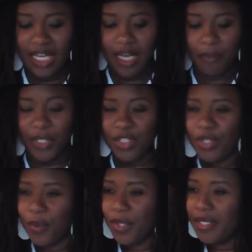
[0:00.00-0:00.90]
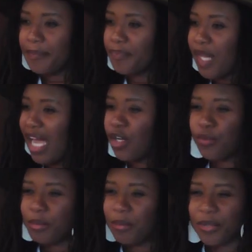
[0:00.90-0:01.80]
But you know what? I don't
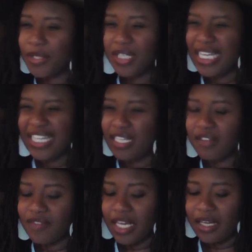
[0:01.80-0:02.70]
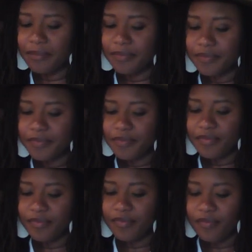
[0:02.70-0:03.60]
remember any of that.
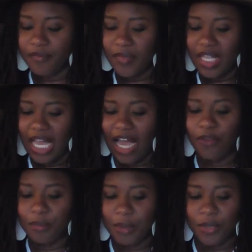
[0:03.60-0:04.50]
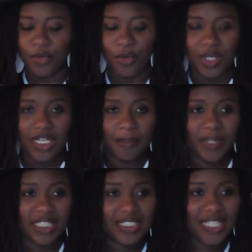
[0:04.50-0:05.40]
I remember growing up
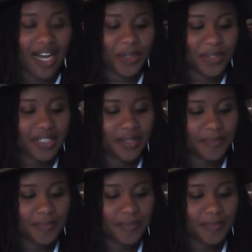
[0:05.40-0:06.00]
in this house